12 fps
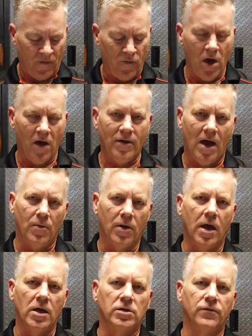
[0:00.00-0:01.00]
if you have an
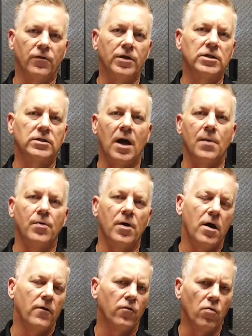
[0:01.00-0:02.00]
application for this type
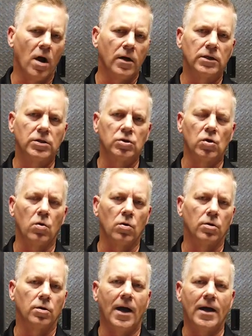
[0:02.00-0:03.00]
of rugged
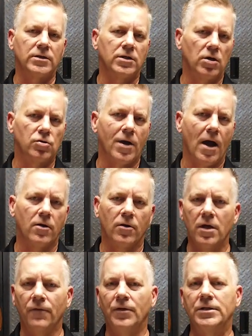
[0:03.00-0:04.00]
solar asset tracker, give